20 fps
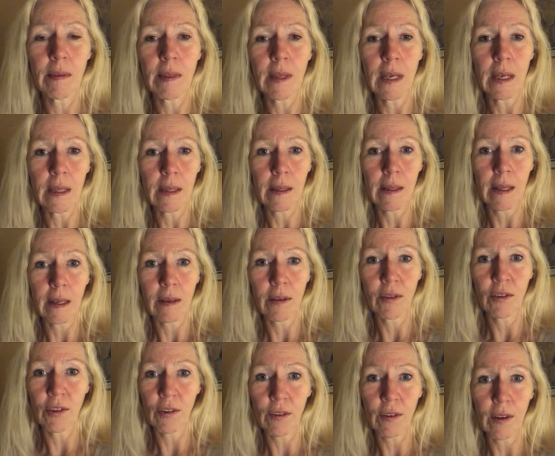things that
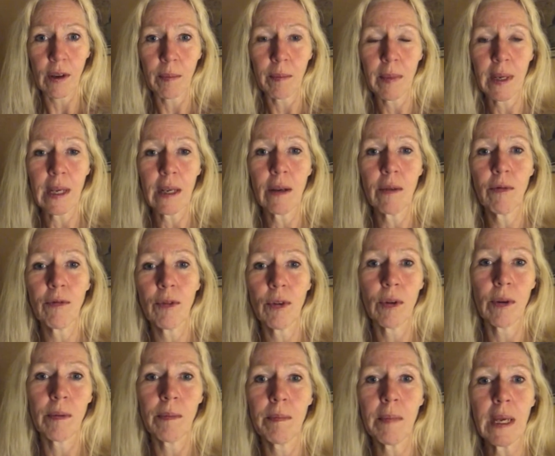just are made
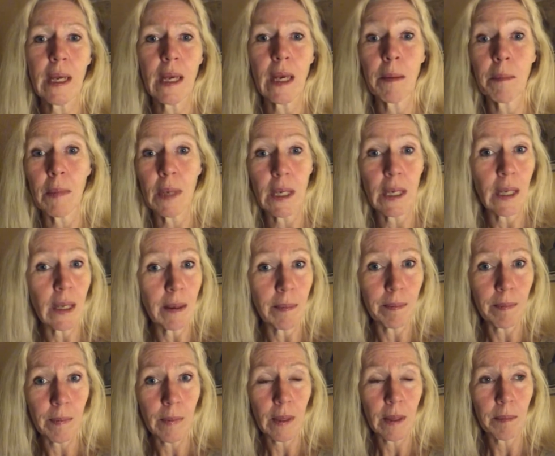for making money,
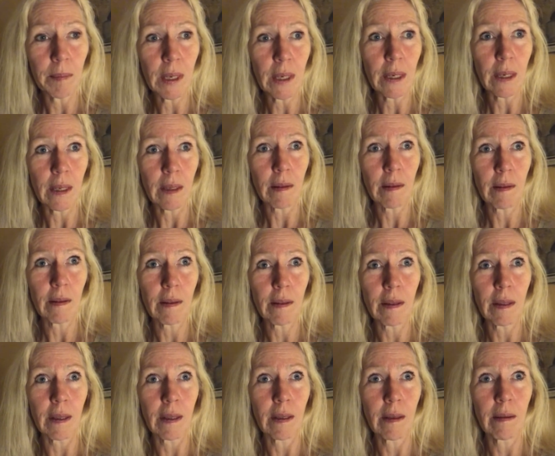
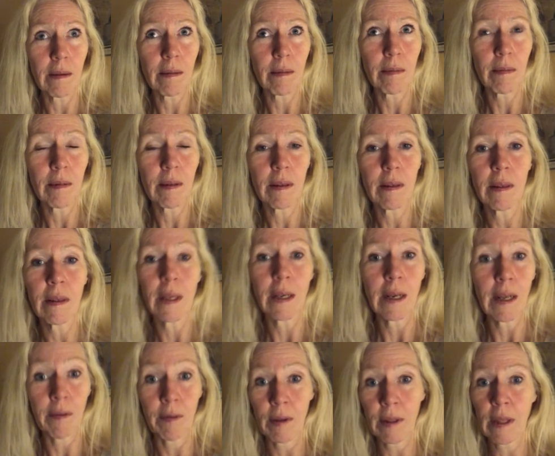because
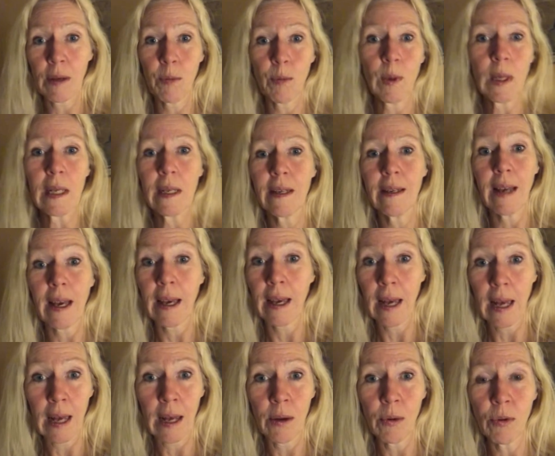then everything will die
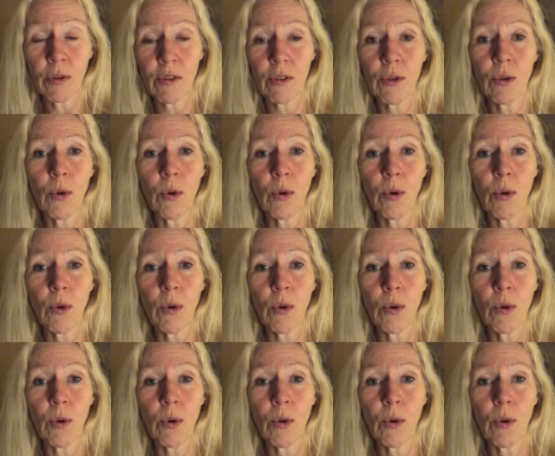out.